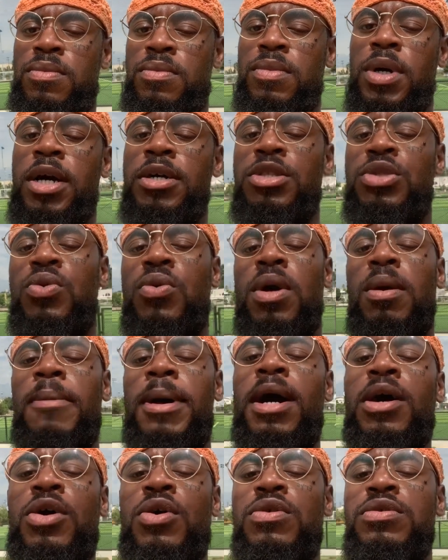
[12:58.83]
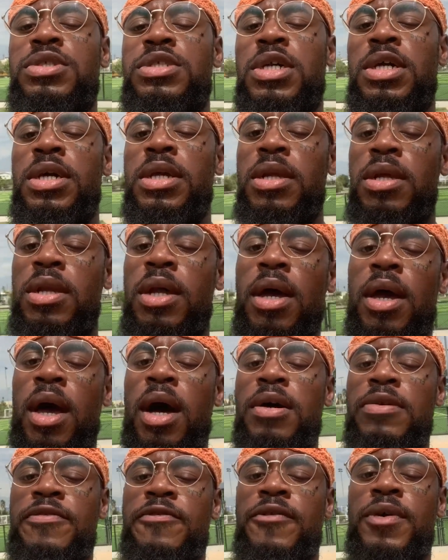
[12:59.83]
I threw on my gold chain today. I
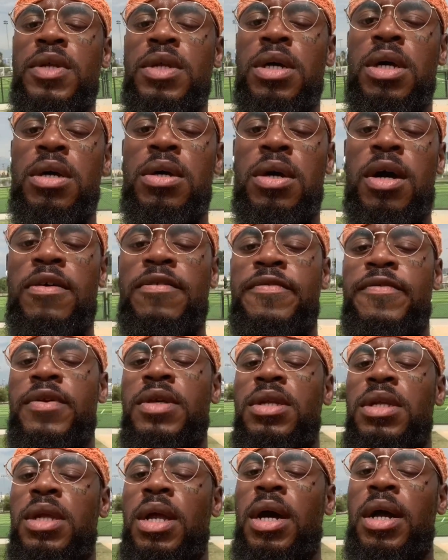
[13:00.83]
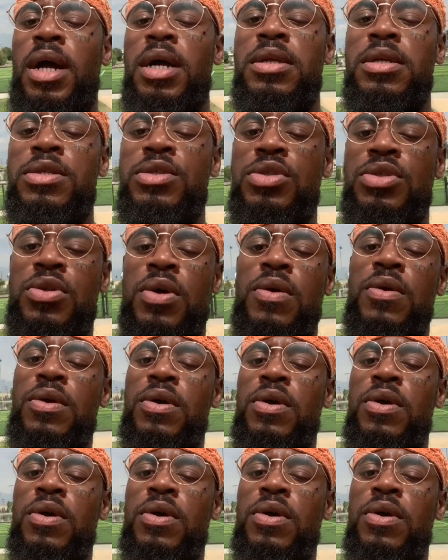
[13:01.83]
was feeling, I was feeling like I need to throw it